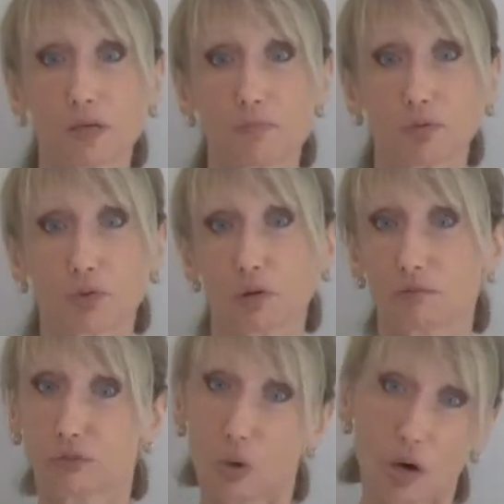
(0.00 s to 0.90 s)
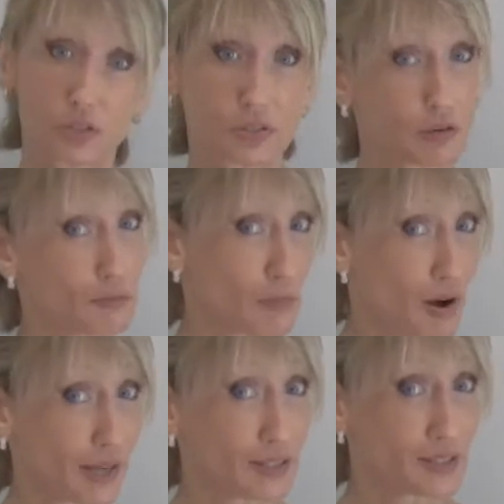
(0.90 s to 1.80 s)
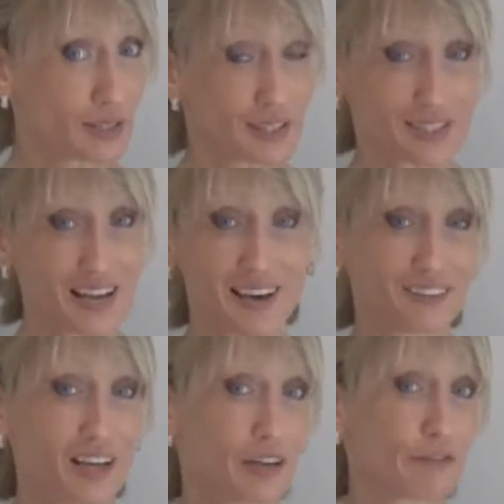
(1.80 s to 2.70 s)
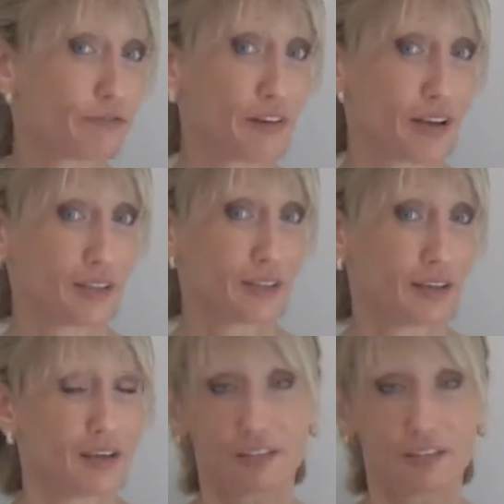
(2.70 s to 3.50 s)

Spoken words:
people who have lost their mind? It's not a lot of fun.